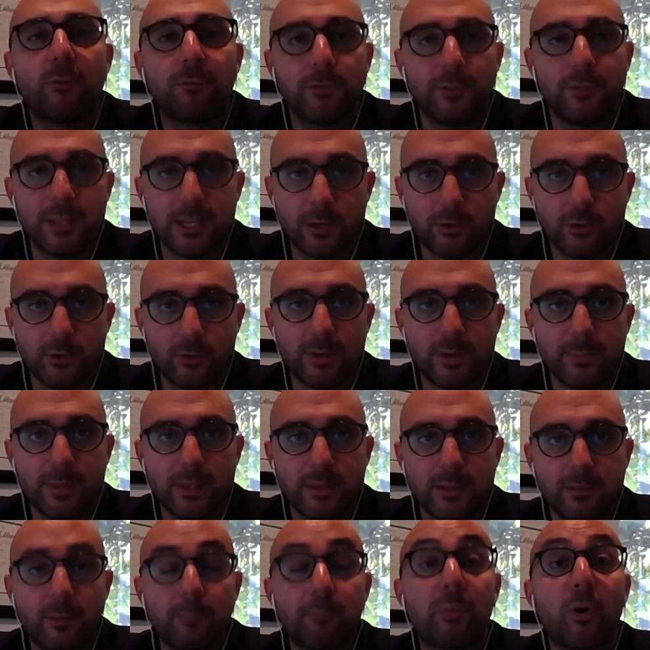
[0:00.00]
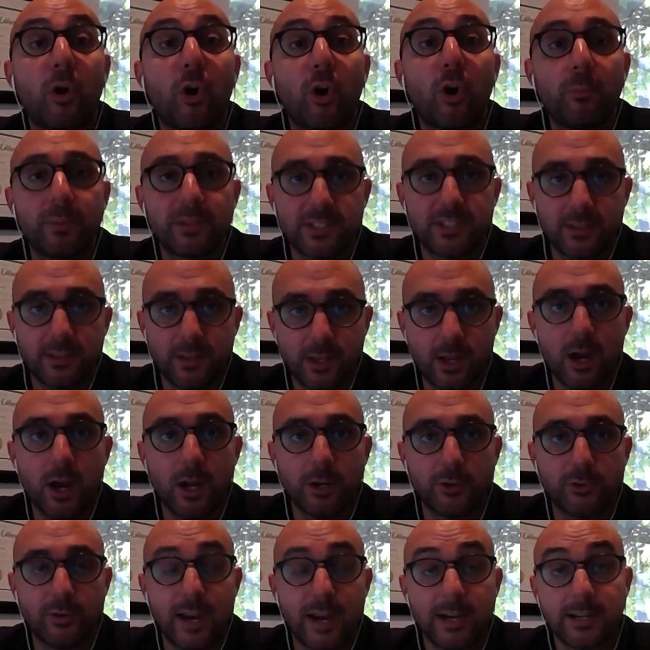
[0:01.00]
for the agreement, the purpose of the
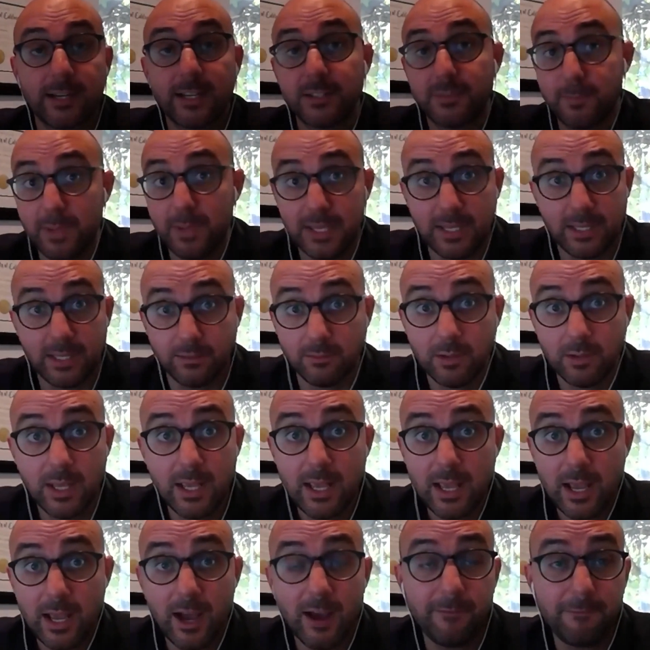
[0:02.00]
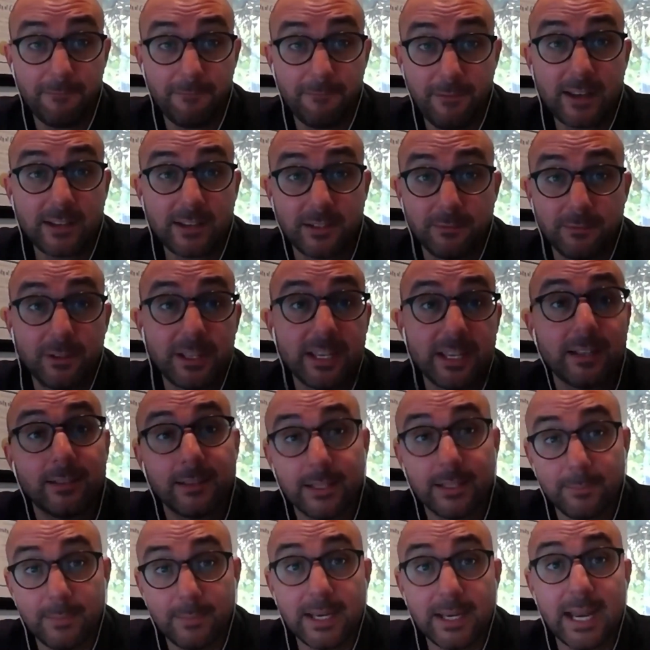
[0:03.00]
contract has been effectively
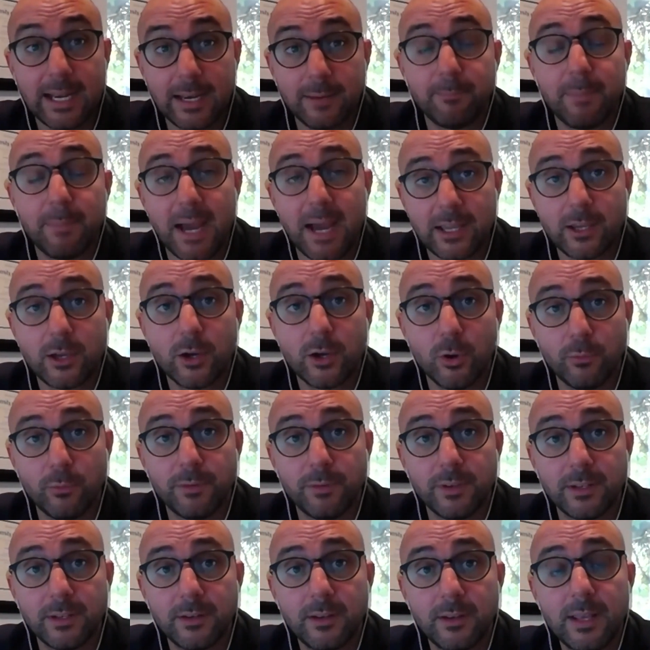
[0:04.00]
eliminated by COVID,